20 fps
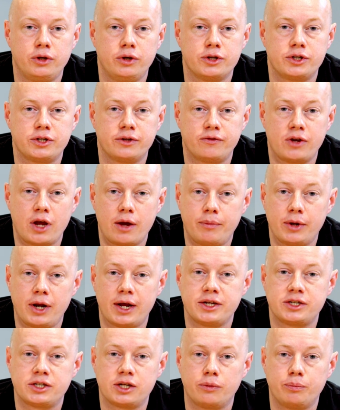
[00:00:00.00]
the use of
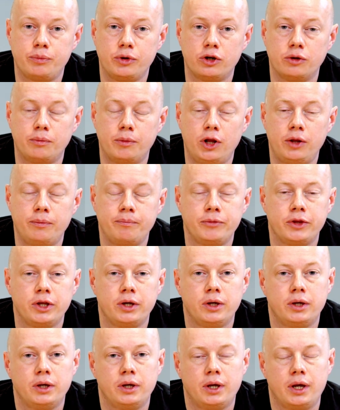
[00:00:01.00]
nebulized salbutamol
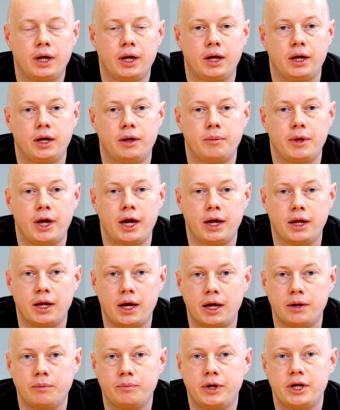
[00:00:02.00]

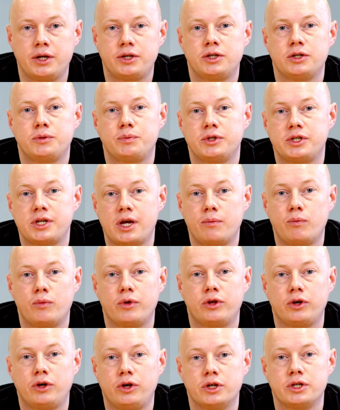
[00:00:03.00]
in patients presenting
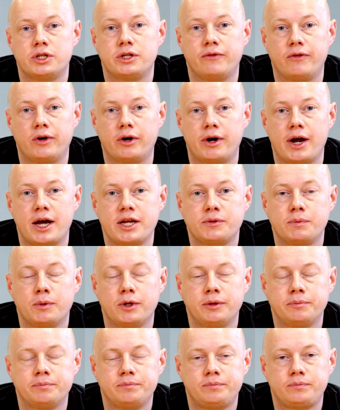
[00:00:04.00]
with acute severe
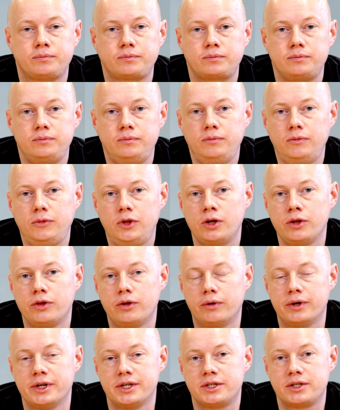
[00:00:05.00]
asthma,
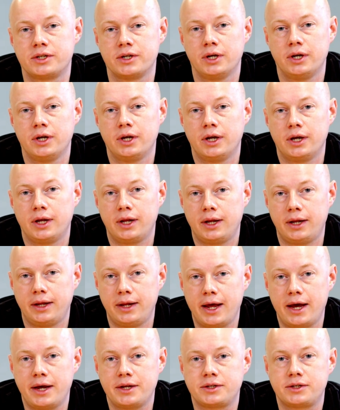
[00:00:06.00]
there is
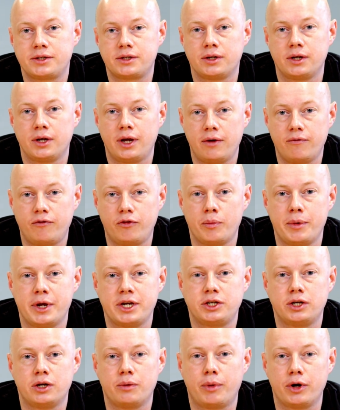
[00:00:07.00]
less
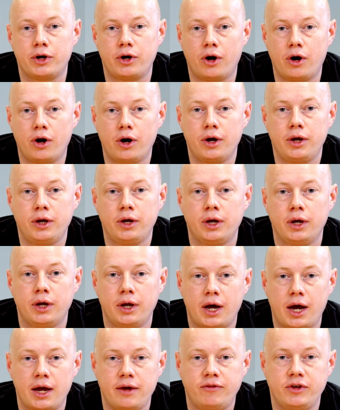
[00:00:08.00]
information about how IV
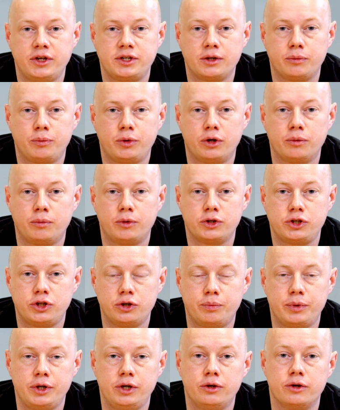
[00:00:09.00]
salbutamol
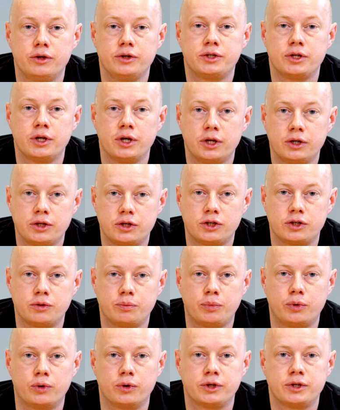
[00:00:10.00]
should be used to
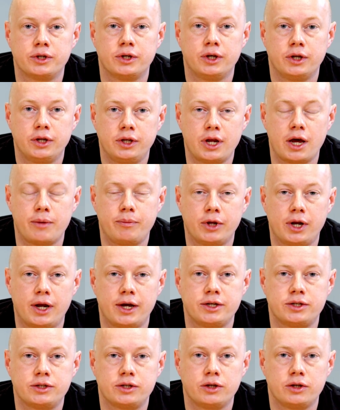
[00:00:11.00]
support
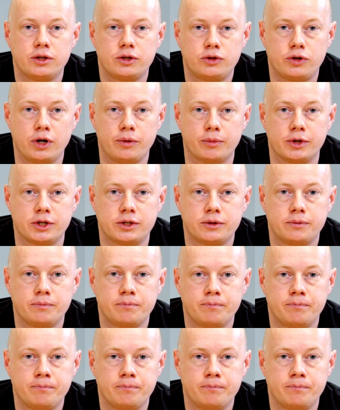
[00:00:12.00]
nebulized treatment.